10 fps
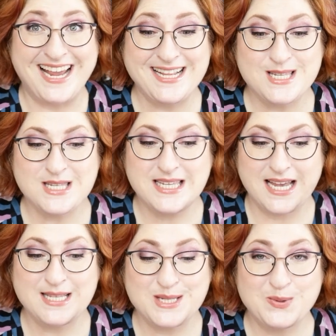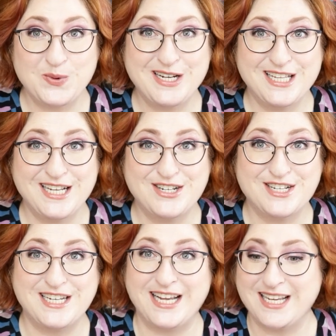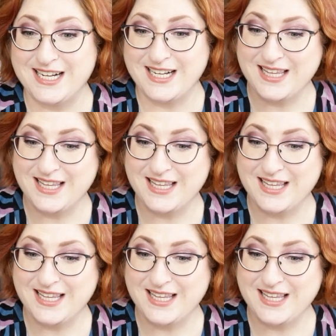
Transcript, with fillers: It's it's real interesting.